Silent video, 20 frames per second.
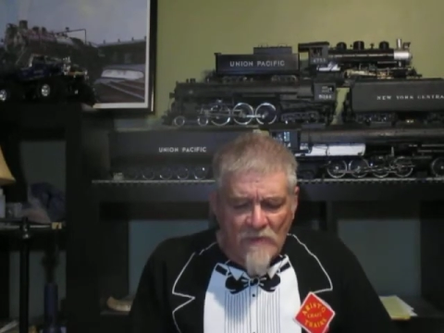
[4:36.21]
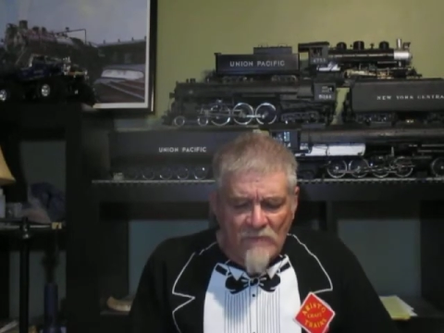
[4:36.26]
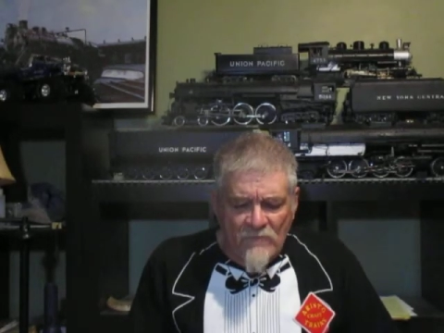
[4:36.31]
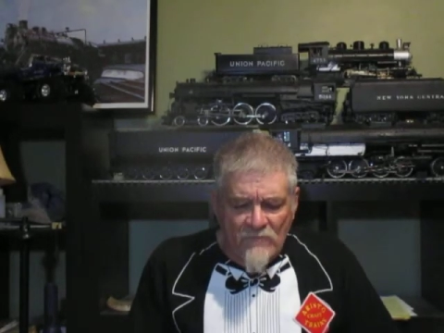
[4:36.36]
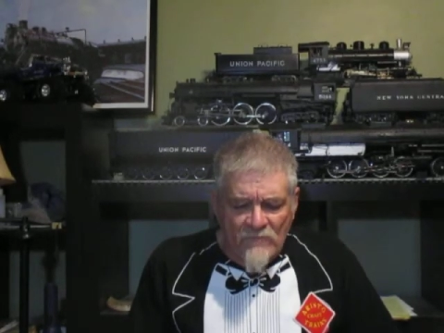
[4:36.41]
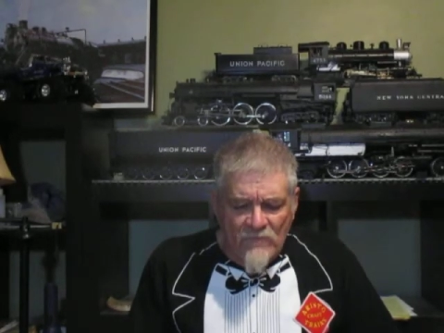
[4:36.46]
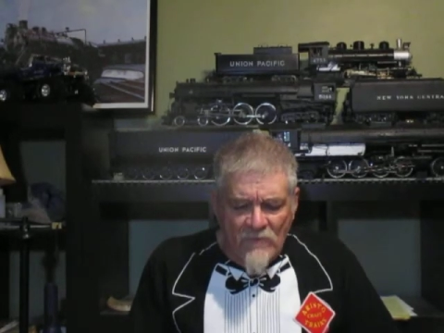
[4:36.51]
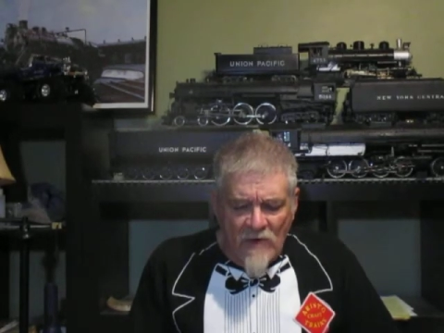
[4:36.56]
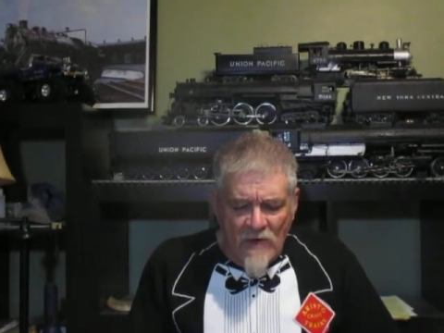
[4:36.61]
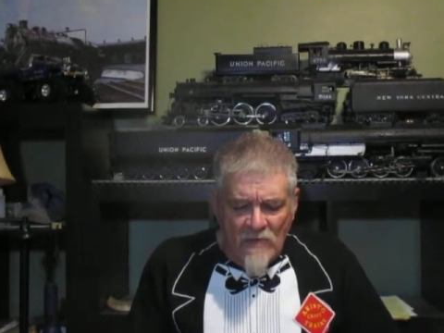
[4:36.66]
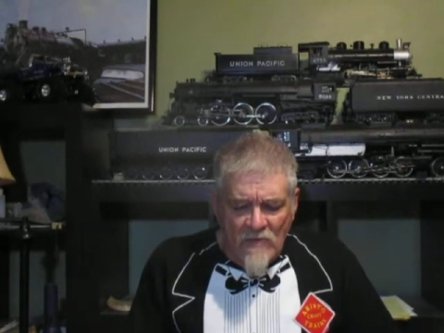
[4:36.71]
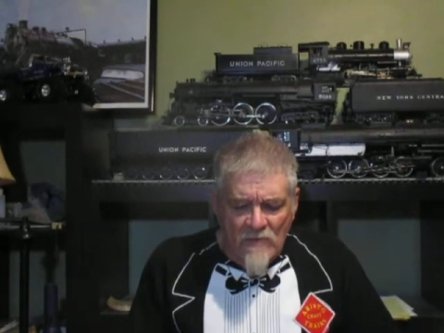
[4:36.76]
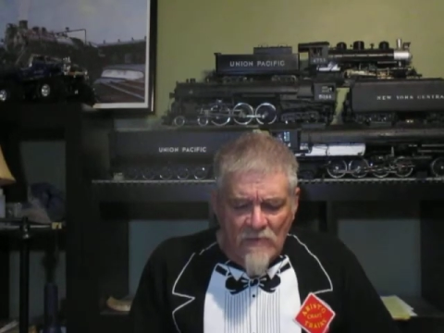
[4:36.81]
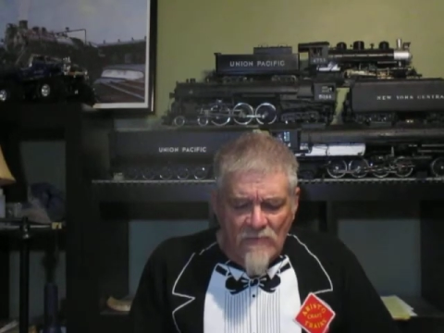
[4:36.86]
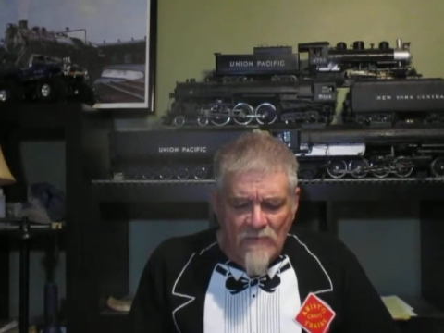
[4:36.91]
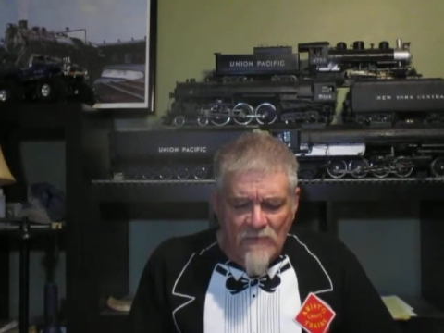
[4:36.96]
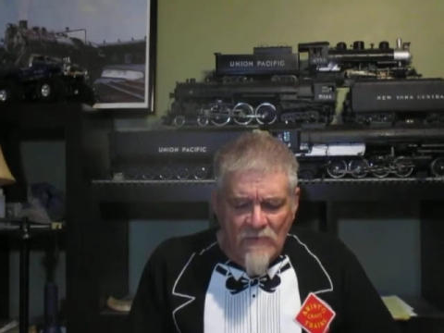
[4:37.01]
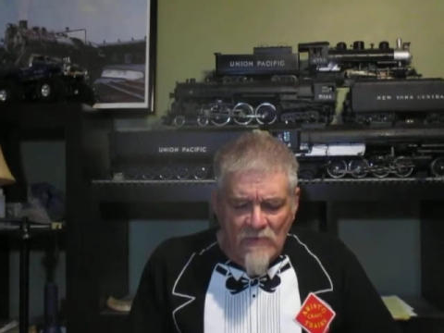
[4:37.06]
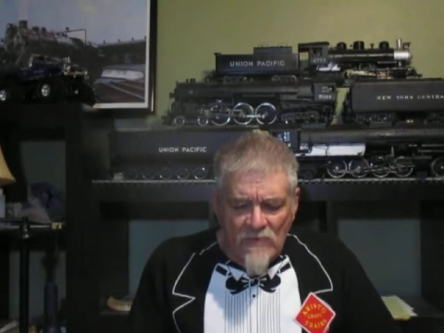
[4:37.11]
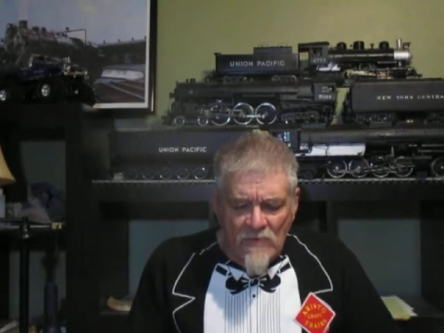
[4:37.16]

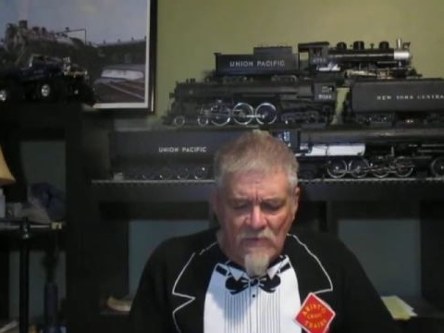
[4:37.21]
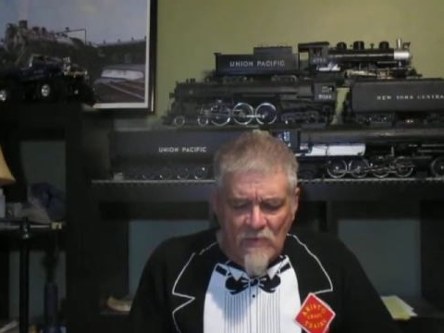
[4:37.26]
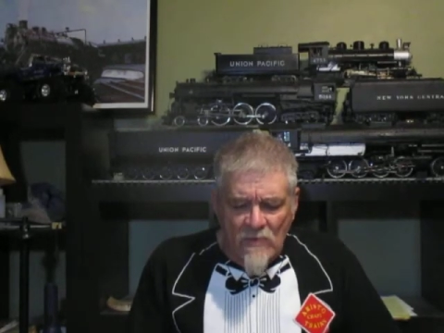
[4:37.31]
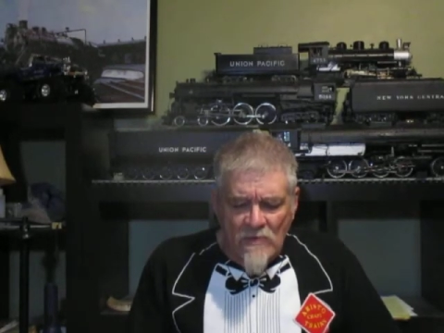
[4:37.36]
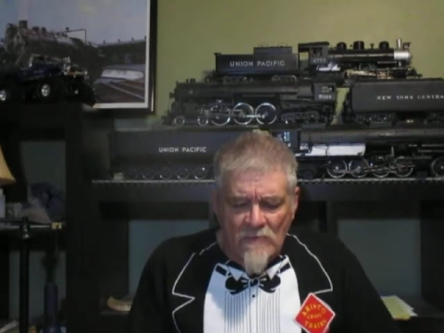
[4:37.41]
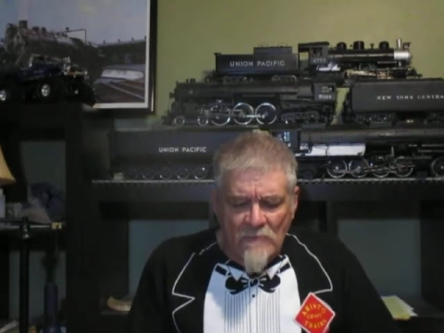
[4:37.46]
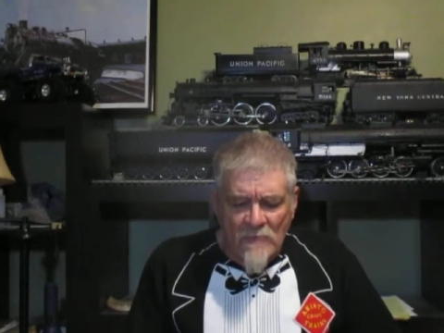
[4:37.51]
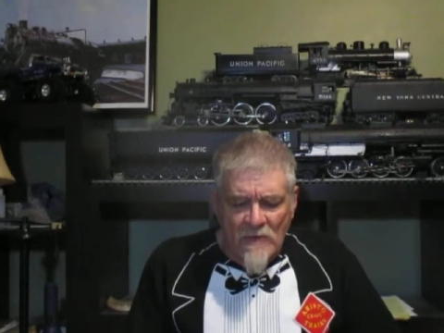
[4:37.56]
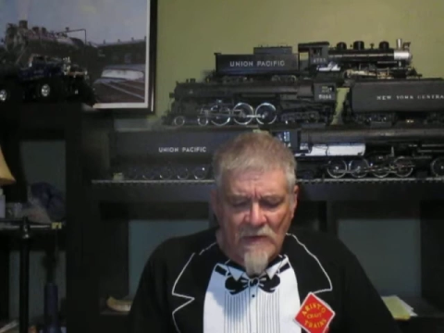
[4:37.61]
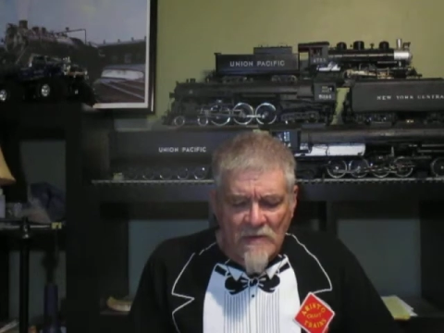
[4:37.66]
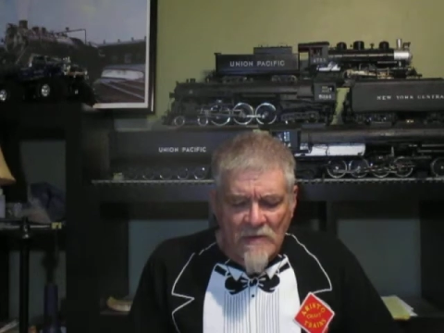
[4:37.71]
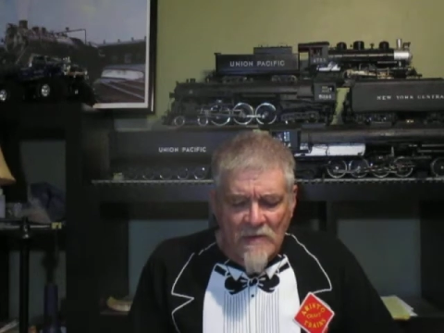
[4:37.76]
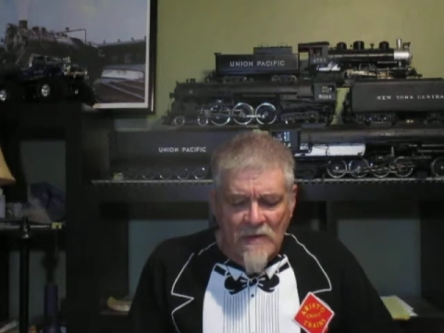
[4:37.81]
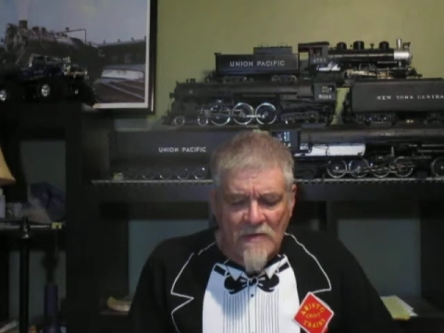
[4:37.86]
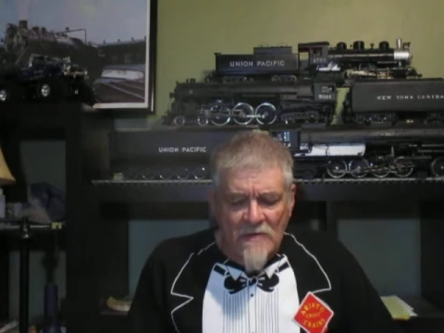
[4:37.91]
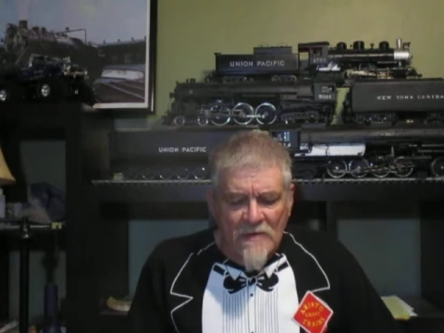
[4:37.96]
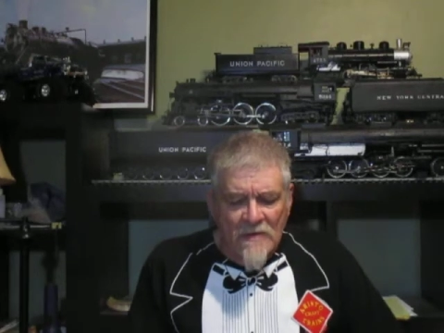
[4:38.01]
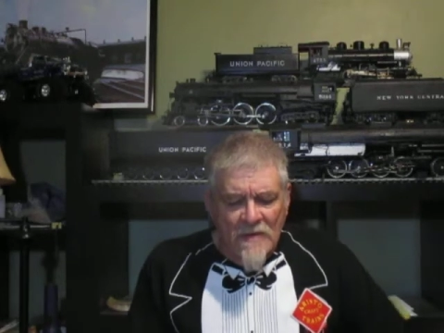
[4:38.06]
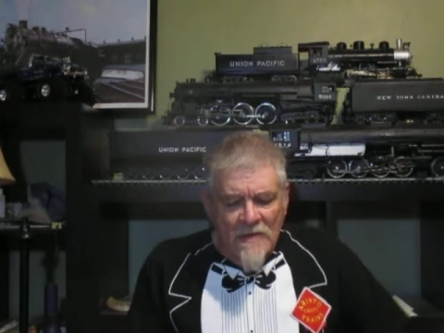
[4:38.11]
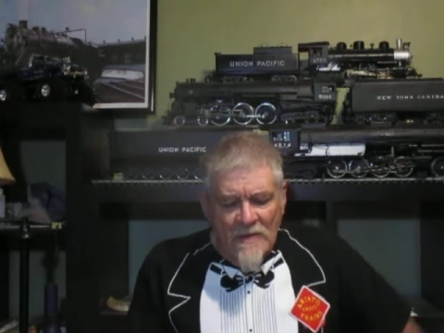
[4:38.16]
followed the Lord my
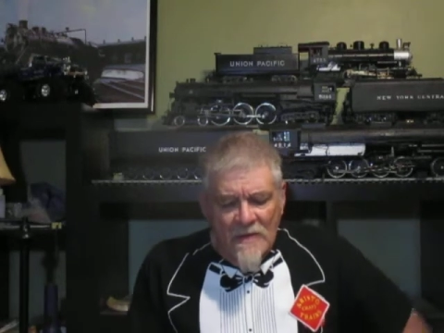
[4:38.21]
God.